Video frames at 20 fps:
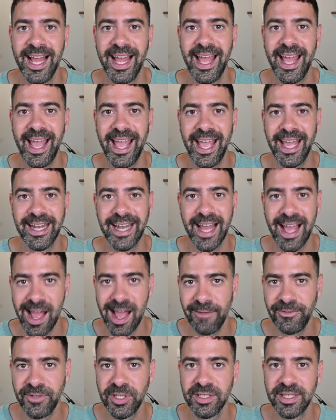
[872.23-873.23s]
And
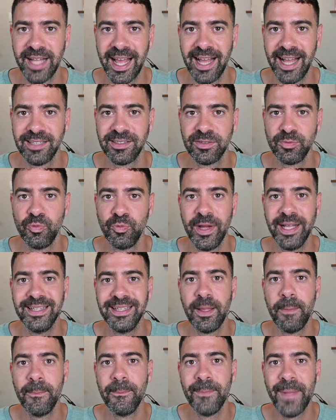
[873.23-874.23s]
after that, when the
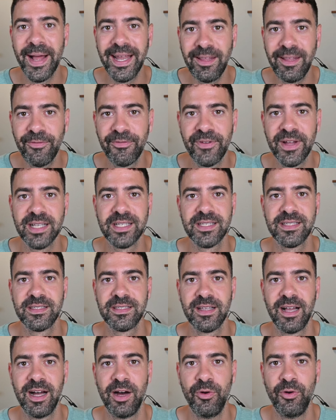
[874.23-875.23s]
manifests
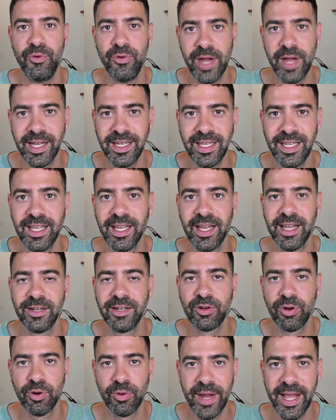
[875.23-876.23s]
are ready and
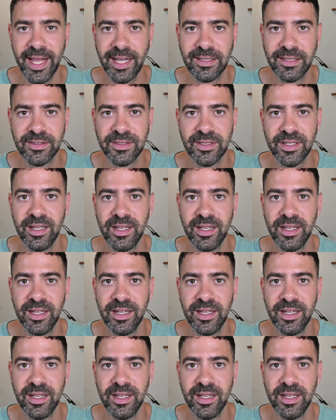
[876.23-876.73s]
correct,